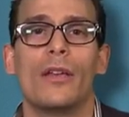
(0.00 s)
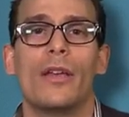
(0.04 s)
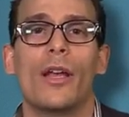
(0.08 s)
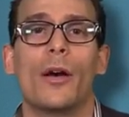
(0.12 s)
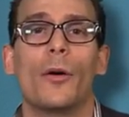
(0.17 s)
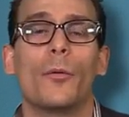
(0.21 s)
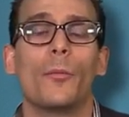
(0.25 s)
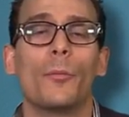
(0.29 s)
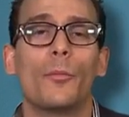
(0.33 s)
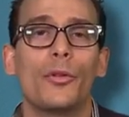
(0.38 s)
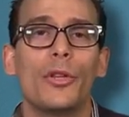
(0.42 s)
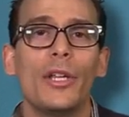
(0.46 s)

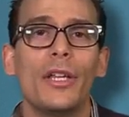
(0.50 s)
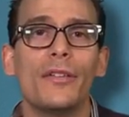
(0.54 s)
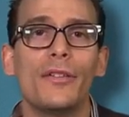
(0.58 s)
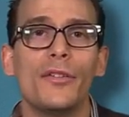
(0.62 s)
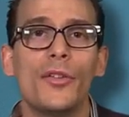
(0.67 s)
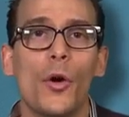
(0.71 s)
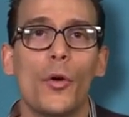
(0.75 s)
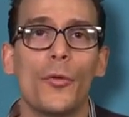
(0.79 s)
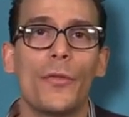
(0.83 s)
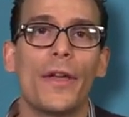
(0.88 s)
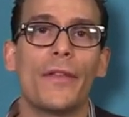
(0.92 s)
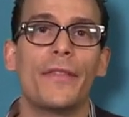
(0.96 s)
Now, please
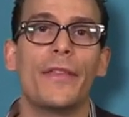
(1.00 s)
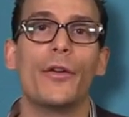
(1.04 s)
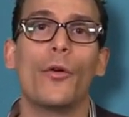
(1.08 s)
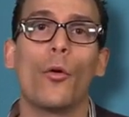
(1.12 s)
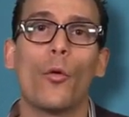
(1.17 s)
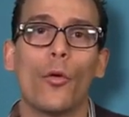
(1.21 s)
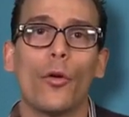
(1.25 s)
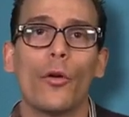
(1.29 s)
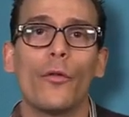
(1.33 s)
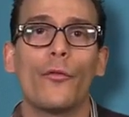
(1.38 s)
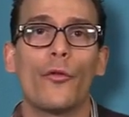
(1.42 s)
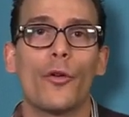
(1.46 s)
note that the
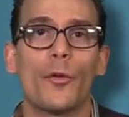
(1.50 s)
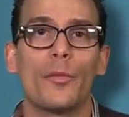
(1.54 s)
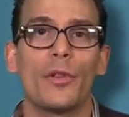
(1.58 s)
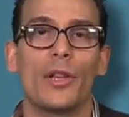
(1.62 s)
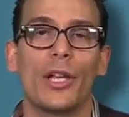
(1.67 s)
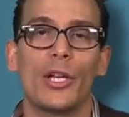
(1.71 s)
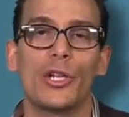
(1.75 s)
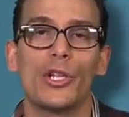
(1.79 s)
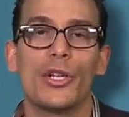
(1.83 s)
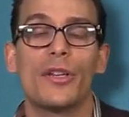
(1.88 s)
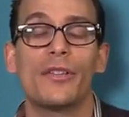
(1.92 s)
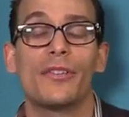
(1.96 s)
oral
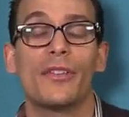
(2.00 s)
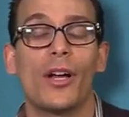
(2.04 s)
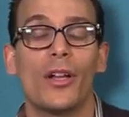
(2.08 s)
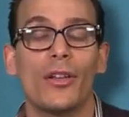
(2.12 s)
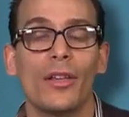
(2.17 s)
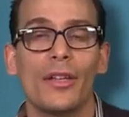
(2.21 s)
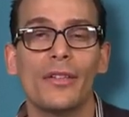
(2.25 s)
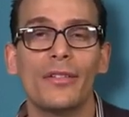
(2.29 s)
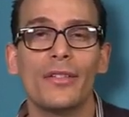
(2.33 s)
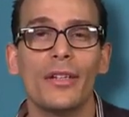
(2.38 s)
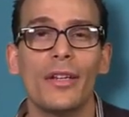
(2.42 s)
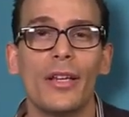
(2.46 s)
formulation is not
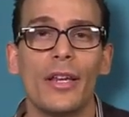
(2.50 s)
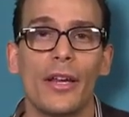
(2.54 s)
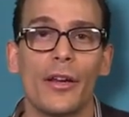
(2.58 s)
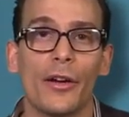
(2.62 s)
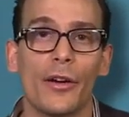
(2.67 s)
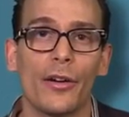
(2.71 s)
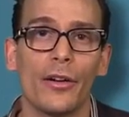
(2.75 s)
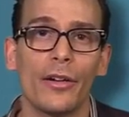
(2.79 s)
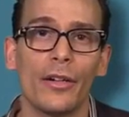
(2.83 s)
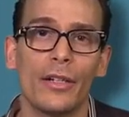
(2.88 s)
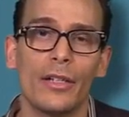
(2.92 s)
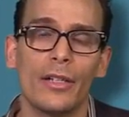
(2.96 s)
listed
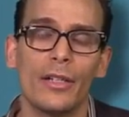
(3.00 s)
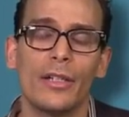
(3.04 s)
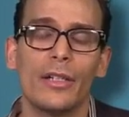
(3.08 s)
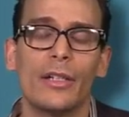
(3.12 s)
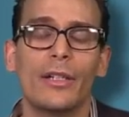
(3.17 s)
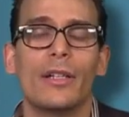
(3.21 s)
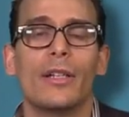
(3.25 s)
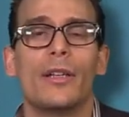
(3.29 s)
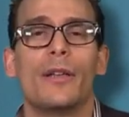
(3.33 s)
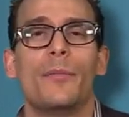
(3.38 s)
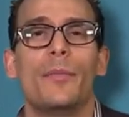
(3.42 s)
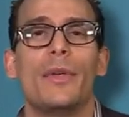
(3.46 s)
here
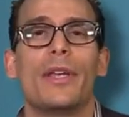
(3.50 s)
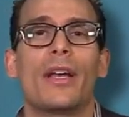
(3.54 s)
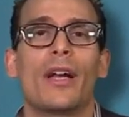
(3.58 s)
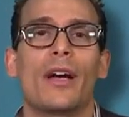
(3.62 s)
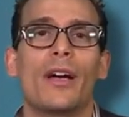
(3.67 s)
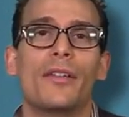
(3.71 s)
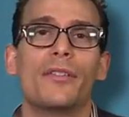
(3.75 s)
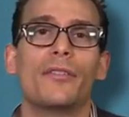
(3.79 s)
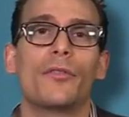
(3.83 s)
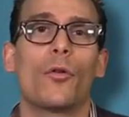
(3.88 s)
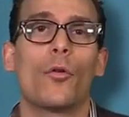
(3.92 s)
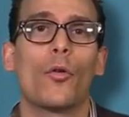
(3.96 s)

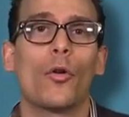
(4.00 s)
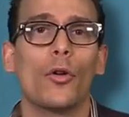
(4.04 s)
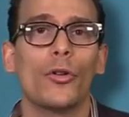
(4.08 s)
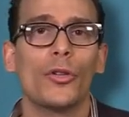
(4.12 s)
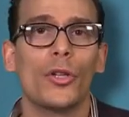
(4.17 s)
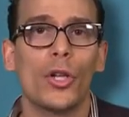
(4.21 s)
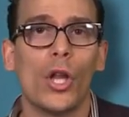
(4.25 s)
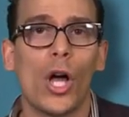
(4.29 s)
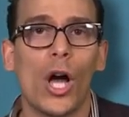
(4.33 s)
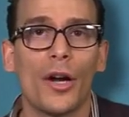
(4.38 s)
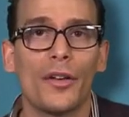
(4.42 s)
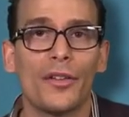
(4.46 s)
because oral
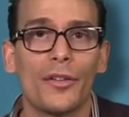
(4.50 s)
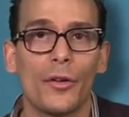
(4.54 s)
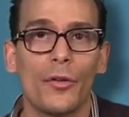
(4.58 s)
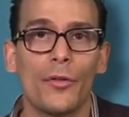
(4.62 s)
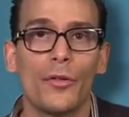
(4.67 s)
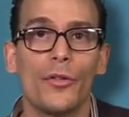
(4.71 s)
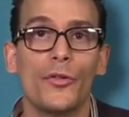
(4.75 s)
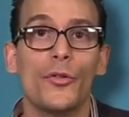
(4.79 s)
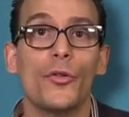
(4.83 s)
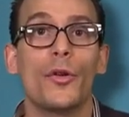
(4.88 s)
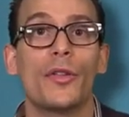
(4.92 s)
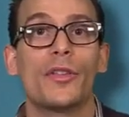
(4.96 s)

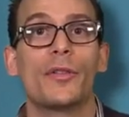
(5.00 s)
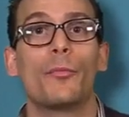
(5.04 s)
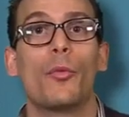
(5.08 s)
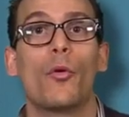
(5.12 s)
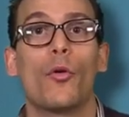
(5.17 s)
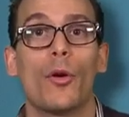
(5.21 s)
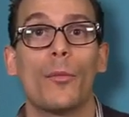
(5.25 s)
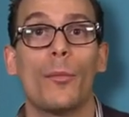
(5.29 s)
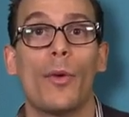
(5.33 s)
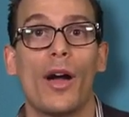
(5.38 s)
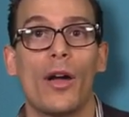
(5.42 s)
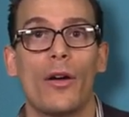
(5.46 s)
naloxone, due to its
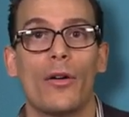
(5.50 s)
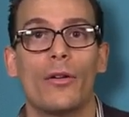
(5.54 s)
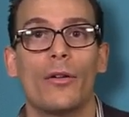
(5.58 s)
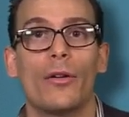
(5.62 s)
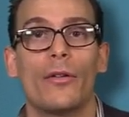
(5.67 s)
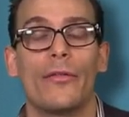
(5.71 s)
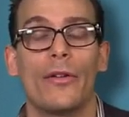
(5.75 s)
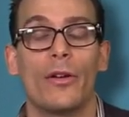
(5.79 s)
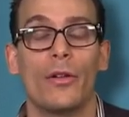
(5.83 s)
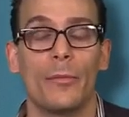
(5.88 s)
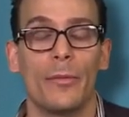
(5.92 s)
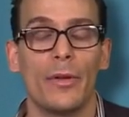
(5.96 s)
poor
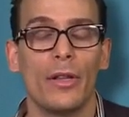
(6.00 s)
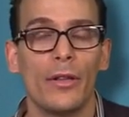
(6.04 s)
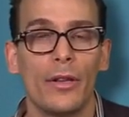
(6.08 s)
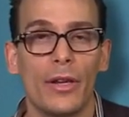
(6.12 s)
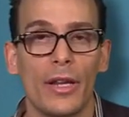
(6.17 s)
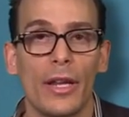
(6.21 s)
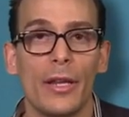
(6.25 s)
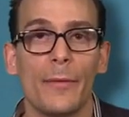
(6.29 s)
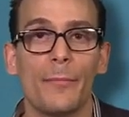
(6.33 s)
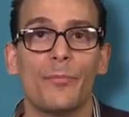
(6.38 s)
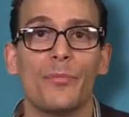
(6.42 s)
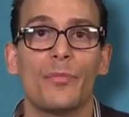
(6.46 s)

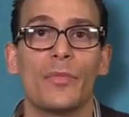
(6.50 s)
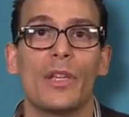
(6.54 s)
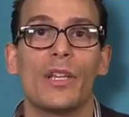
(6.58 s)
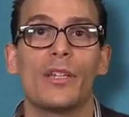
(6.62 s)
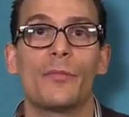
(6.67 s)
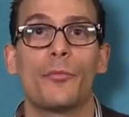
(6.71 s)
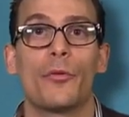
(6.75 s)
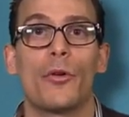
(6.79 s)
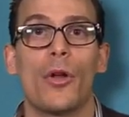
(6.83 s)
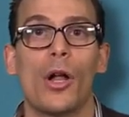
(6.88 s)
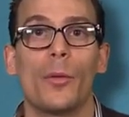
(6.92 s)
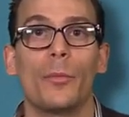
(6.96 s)
bioavailability,
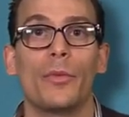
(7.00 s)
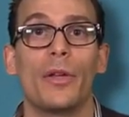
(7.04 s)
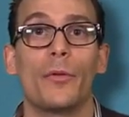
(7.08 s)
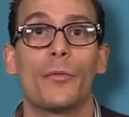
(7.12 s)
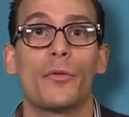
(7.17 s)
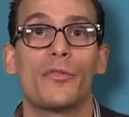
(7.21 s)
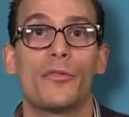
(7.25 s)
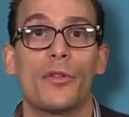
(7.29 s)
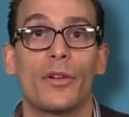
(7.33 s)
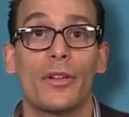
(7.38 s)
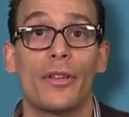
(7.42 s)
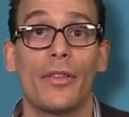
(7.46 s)
is predominantly
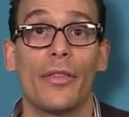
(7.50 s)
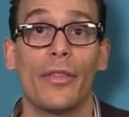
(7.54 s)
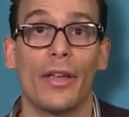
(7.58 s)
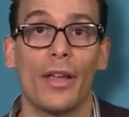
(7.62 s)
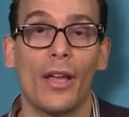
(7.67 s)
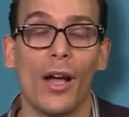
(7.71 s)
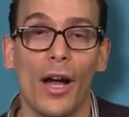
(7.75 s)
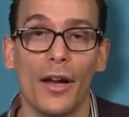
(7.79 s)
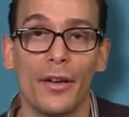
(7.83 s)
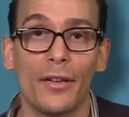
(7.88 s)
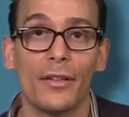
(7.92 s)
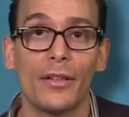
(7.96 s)
restricted to the
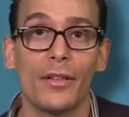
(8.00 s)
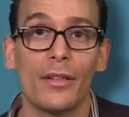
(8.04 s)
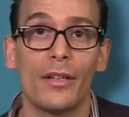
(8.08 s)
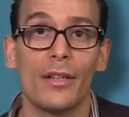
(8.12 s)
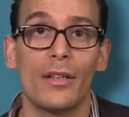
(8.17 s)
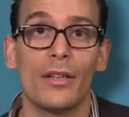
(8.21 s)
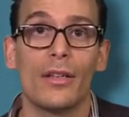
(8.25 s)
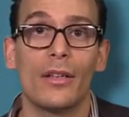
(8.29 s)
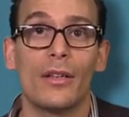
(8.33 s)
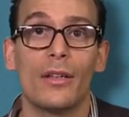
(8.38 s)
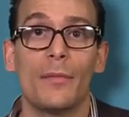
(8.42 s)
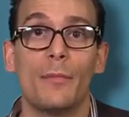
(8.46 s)
gut,
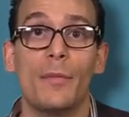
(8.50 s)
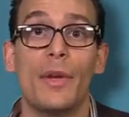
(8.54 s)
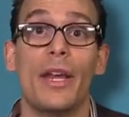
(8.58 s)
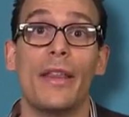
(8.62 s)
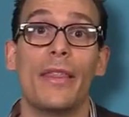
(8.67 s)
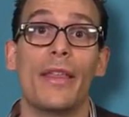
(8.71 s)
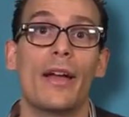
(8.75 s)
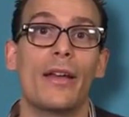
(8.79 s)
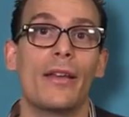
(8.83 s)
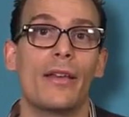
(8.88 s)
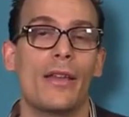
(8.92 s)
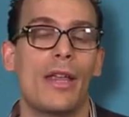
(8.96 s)

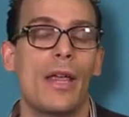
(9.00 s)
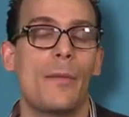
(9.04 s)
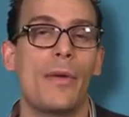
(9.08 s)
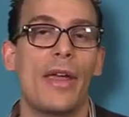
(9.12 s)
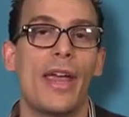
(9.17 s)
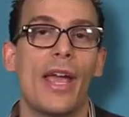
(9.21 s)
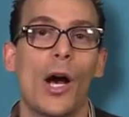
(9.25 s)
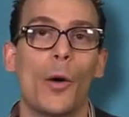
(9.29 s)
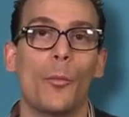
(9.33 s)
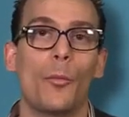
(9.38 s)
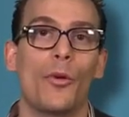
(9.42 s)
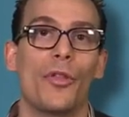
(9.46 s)
meaning that it
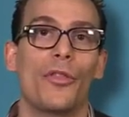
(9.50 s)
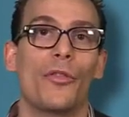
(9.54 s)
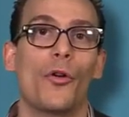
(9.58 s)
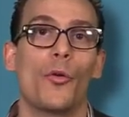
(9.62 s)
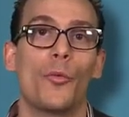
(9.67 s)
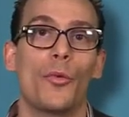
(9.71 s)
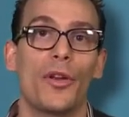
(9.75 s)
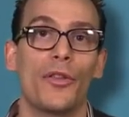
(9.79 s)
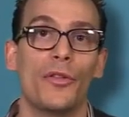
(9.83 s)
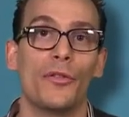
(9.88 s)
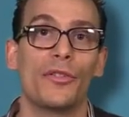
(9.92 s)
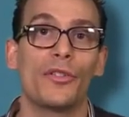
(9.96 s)
may help with
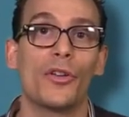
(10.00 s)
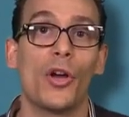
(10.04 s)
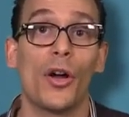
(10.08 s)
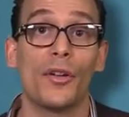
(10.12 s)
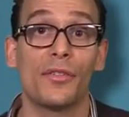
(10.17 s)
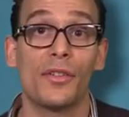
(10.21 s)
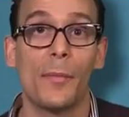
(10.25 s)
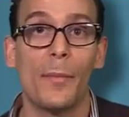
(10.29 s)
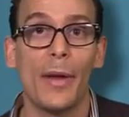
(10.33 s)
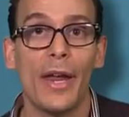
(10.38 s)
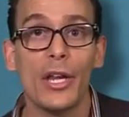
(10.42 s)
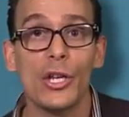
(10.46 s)
opioid-induced
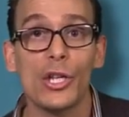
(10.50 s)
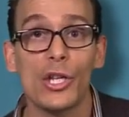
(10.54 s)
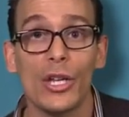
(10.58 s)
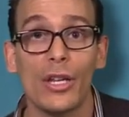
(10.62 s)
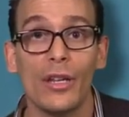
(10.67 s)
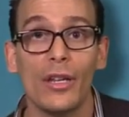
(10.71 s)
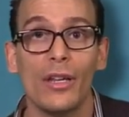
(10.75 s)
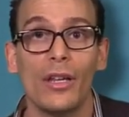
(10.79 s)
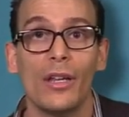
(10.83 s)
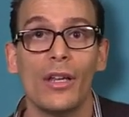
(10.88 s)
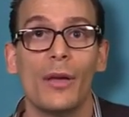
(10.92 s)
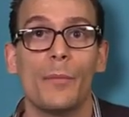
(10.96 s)

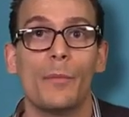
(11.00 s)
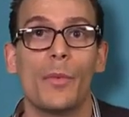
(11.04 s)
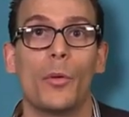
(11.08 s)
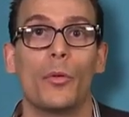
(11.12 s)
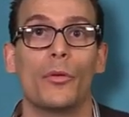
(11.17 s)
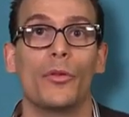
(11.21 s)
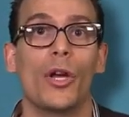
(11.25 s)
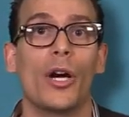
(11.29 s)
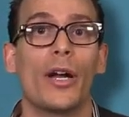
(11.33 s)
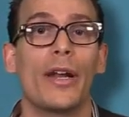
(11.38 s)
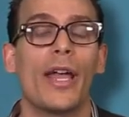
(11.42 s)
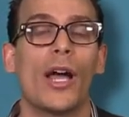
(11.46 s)
constipation, but
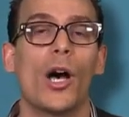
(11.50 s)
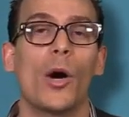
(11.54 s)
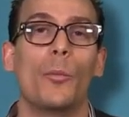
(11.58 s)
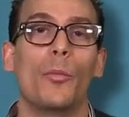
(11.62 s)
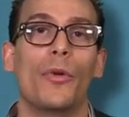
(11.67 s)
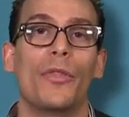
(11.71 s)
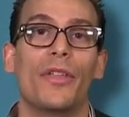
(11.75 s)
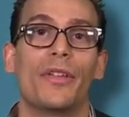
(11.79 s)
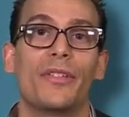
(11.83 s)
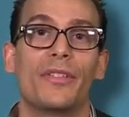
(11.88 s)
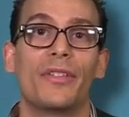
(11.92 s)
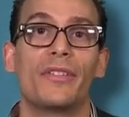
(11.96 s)
will not help
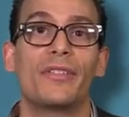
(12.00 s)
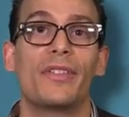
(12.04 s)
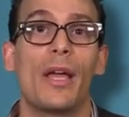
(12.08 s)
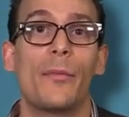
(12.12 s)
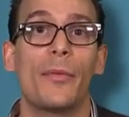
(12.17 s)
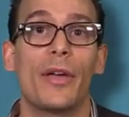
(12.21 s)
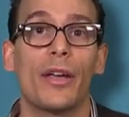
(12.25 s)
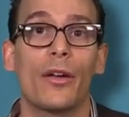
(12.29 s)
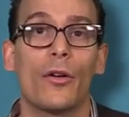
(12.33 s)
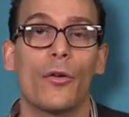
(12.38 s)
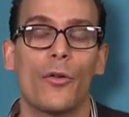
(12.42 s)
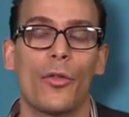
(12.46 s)
with the
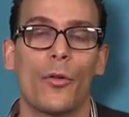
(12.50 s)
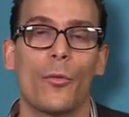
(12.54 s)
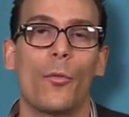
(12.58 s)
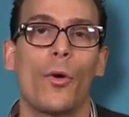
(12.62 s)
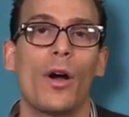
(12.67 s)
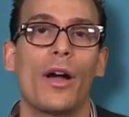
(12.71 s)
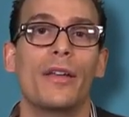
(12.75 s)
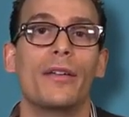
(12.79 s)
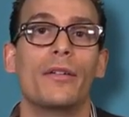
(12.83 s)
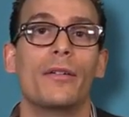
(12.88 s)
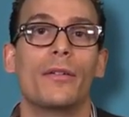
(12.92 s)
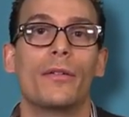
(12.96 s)
systemic or
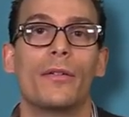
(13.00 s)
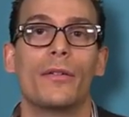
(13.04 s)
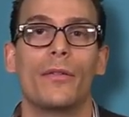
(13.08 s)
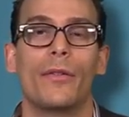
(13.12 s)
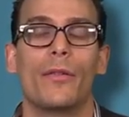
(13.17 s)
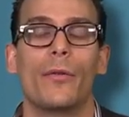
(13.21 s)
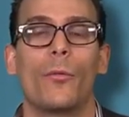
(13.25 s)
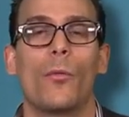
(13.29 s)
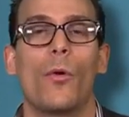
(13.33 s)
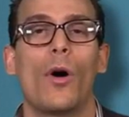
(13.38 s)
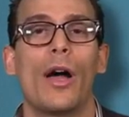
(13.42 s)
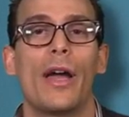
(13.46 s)

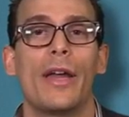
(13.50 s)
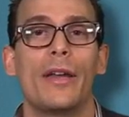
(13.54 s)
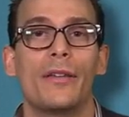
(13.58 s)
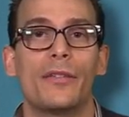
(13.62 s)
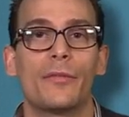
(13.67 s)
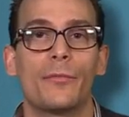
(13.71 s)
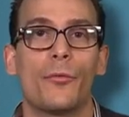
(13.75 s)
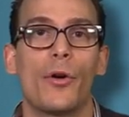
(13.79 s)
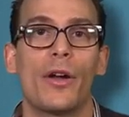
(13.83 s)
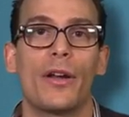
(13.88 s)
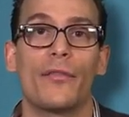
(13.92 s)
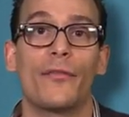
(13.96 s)
the
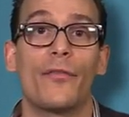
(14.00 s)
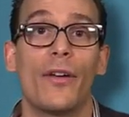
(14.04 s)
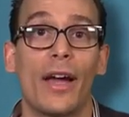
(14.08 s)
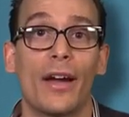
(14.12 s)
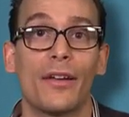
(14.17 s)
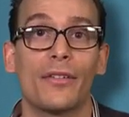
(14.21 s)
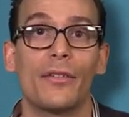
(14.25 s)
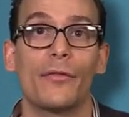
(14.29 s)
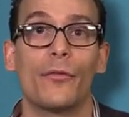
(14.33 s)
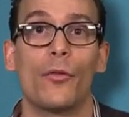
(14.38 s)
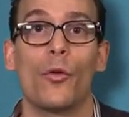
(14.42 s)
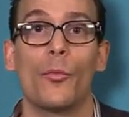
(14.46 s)
widespread
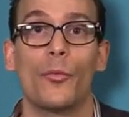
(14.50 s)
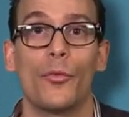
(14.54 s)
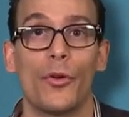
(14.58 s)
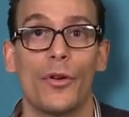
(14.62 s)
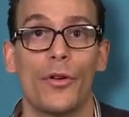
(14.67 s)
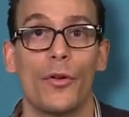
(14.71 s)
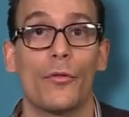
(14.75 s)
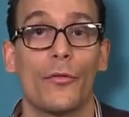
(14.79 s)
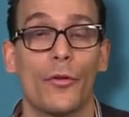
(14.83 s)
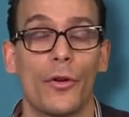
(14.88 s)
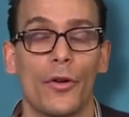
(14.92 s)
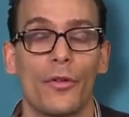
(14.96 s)
effects of
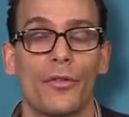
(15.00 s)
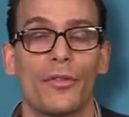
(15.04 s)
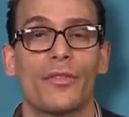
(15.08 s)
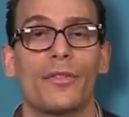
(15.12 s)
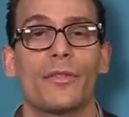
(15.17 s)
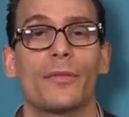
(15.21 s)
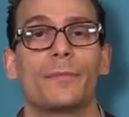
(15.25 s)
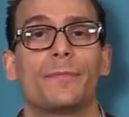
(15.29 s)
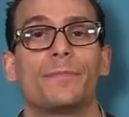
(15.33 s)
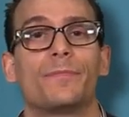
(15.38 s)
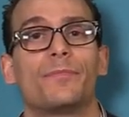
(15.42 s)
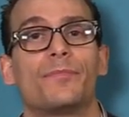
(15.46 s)
opioid
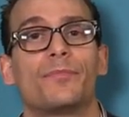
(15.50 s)
overdose.